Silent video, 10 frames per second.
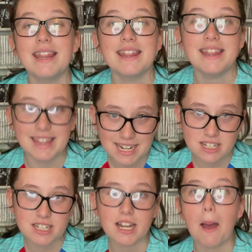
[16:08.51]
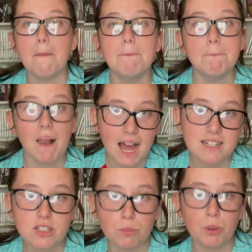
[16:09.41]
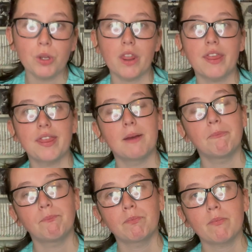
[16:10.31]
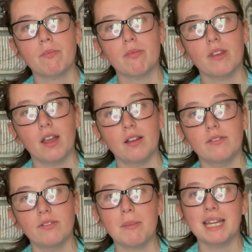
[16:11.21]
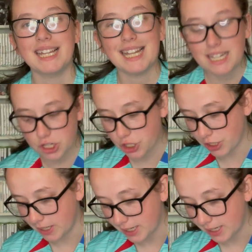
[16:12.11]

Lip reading: this last month for my collection.